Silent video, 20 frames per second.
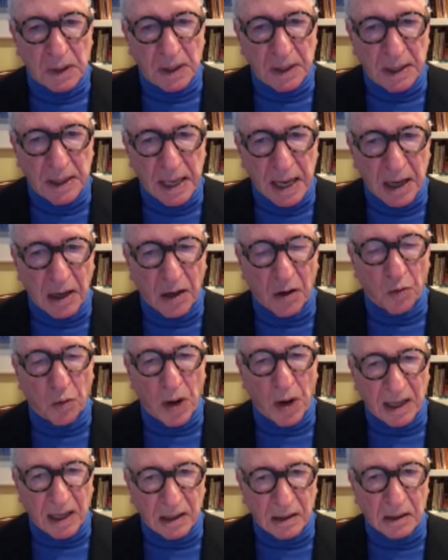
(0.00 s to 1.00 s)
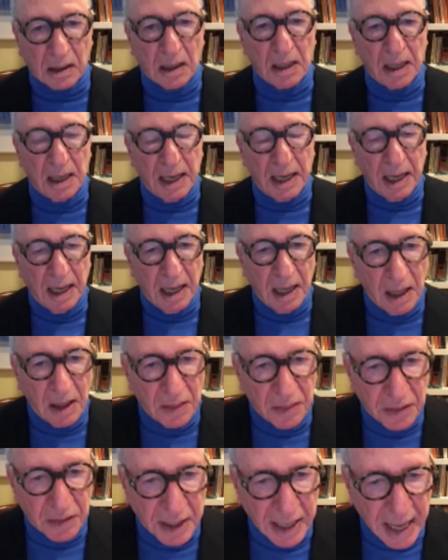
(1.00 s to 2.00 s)
Yeah, well,
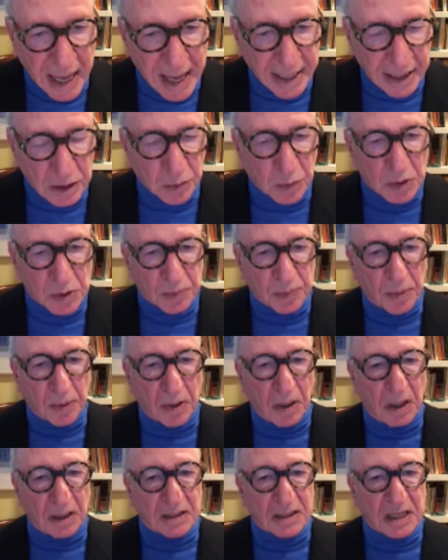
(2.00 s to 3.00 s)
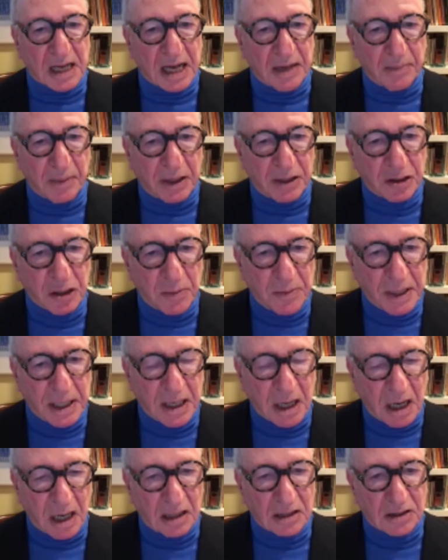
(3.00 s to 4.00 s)
the act was signed by Jimmy
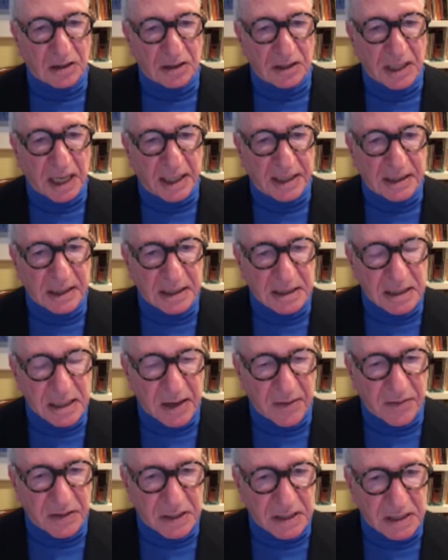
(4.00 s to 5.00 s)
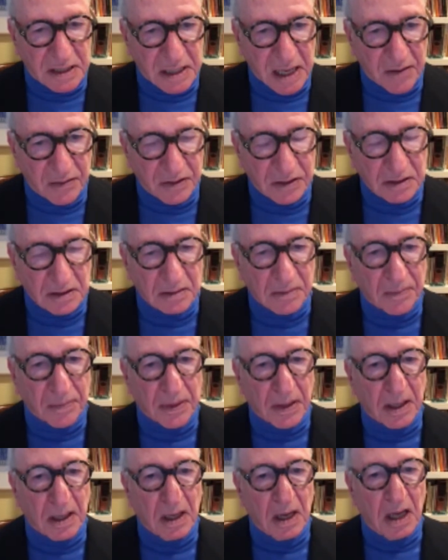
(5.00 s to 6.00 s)
Carter in 1977.
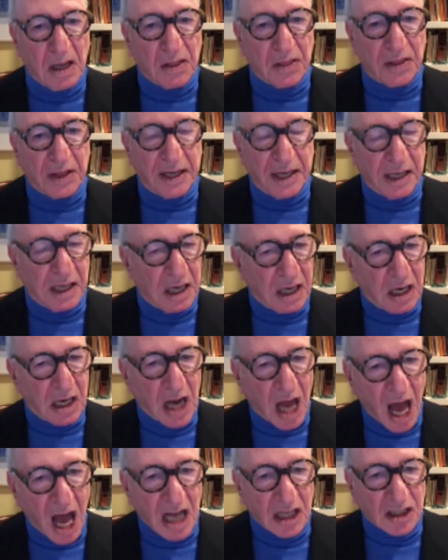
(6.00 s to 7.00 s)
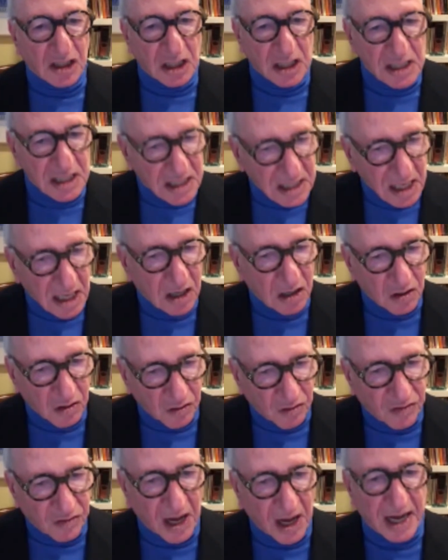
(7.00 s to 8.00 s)
The largest
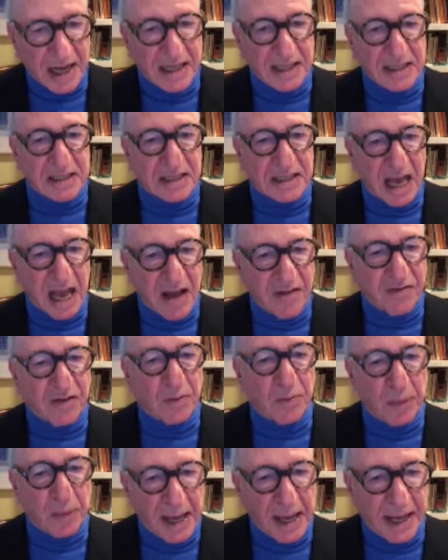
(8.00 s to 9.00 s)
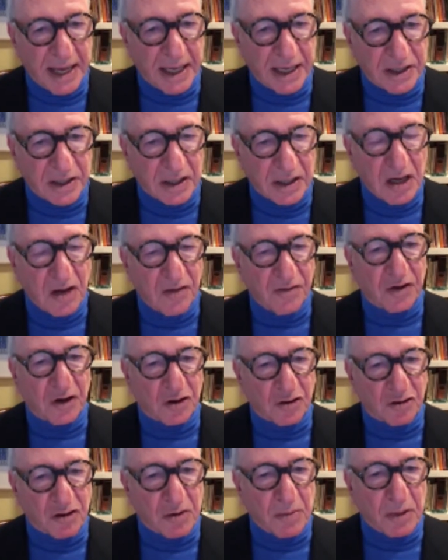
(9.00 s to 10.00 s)
single fines ever paid for
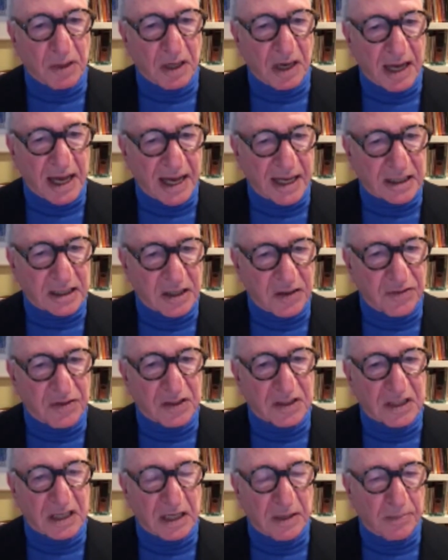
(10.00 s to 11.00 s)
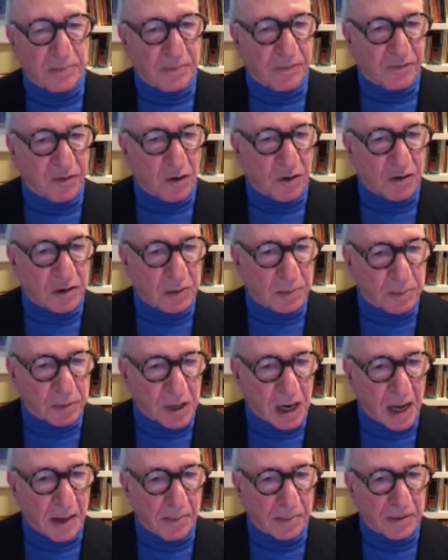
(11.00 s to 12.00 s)
criminal activity and foreign
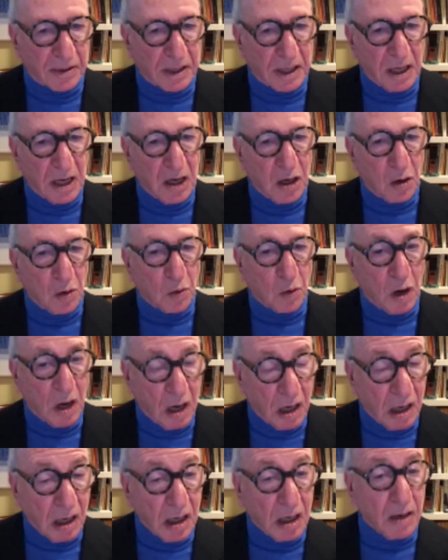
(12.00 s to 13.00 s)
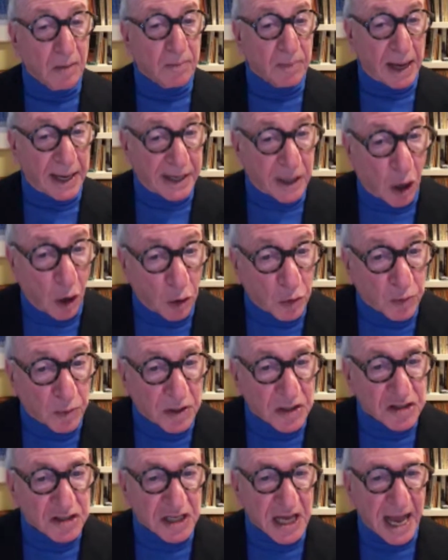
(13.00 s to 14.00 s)
bribery were by
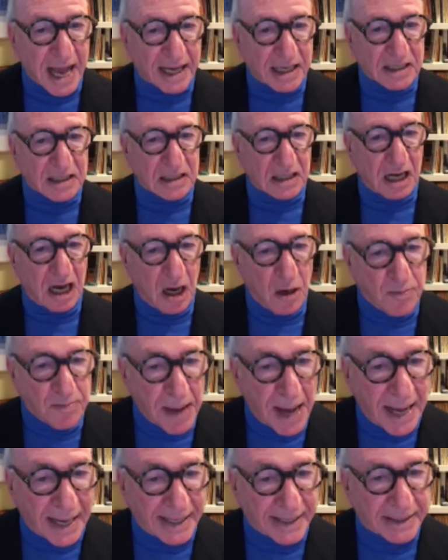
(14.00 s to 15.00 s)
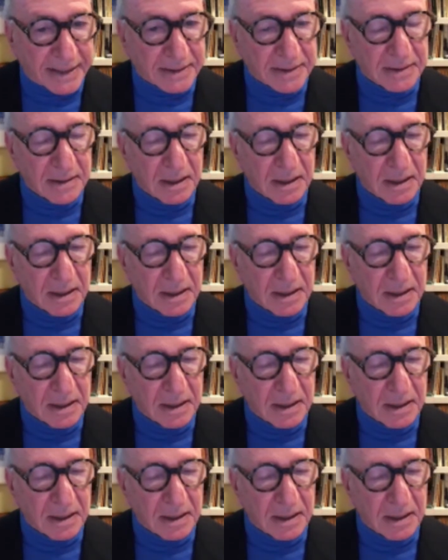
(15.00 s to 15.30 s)
Goldman Sachs, a bank.